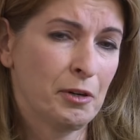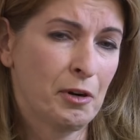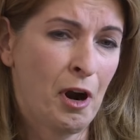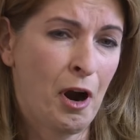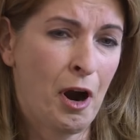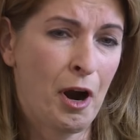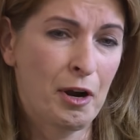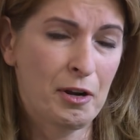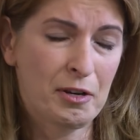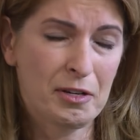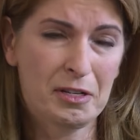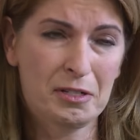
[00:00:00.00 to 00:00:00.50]
Your
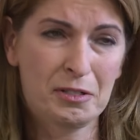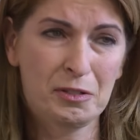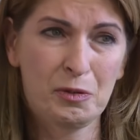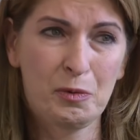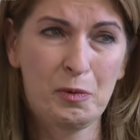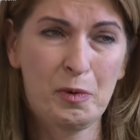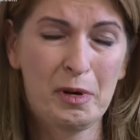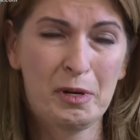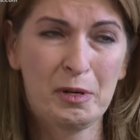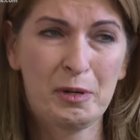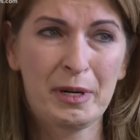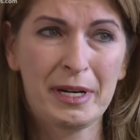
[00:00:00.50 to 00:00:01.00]
heart
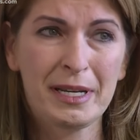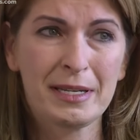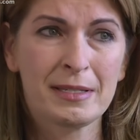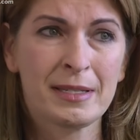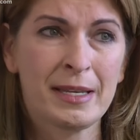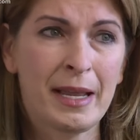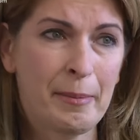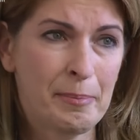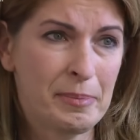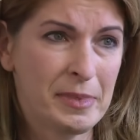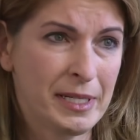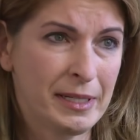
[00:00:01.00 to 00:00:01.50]
doesn't want to
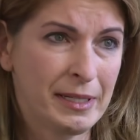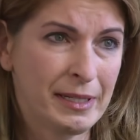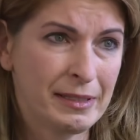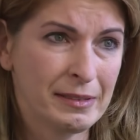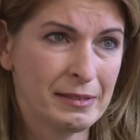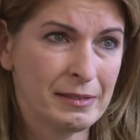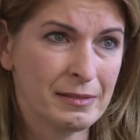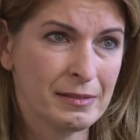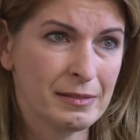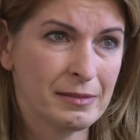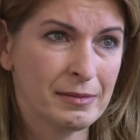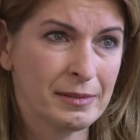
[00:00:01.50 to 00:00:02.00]
accept it.